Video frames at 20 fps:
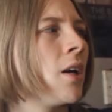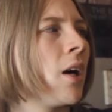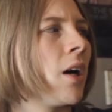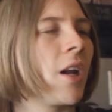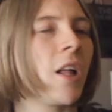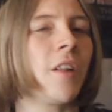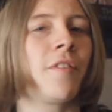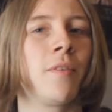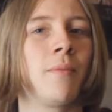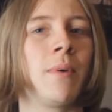
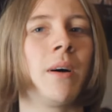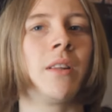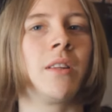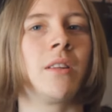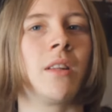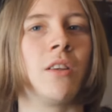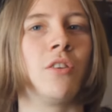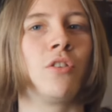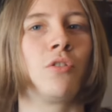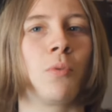And Elephant
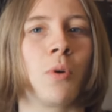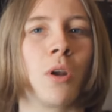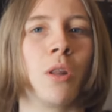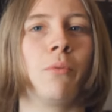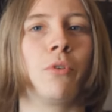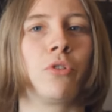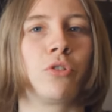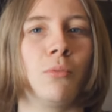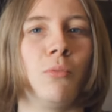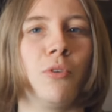Man is one of
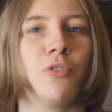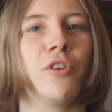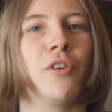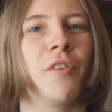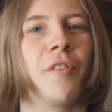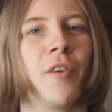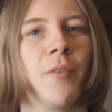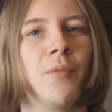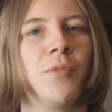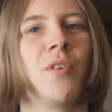the most
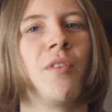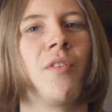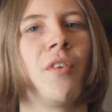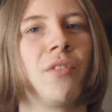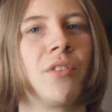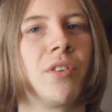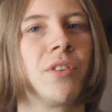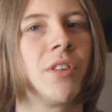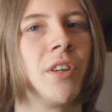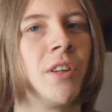emotional films I've
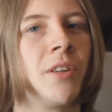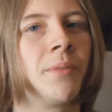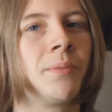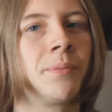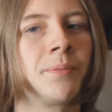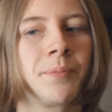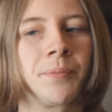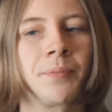ever seen.